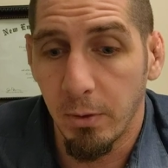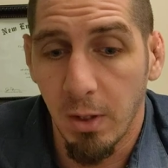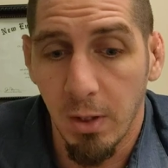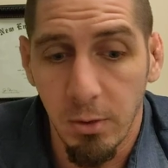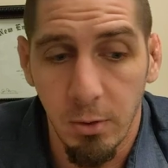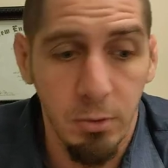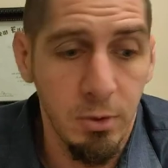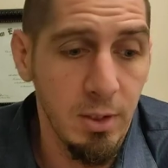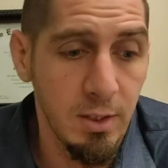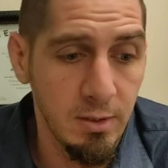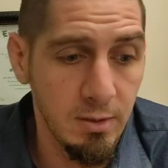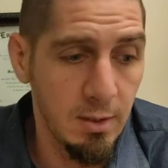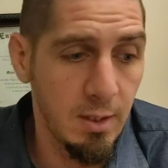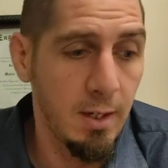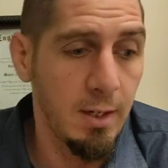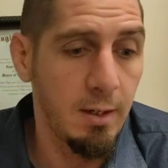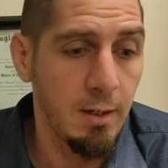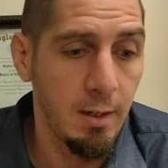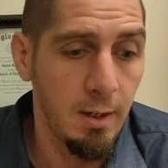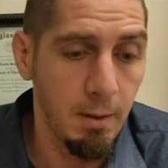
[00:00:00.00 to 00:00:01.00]
There are other things
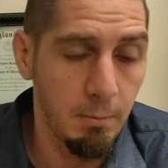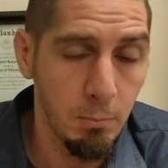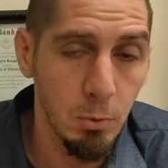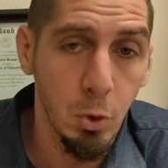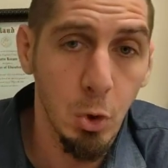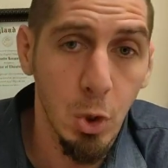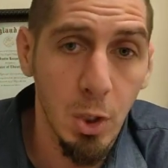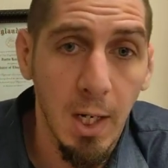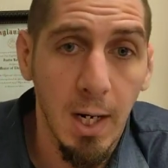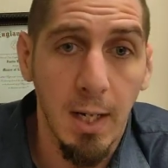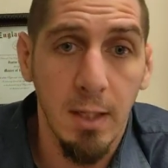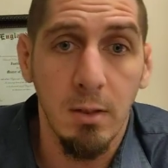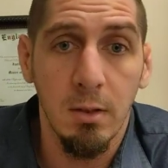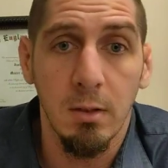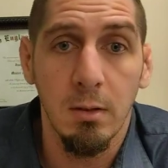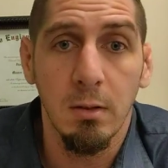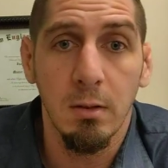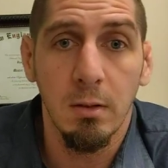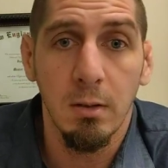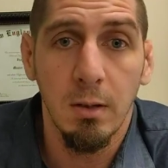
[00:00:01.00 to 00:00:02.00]
that I am good at.